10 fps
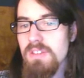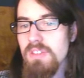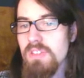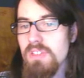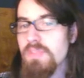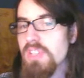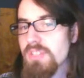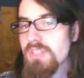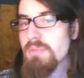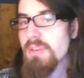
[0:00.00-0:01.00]
You've
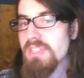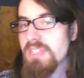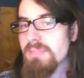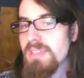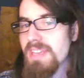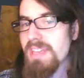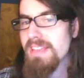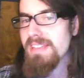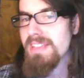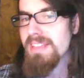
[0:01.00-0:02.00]
just reminded me
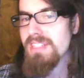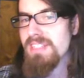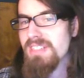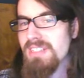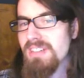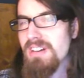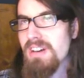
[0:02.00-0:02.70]
that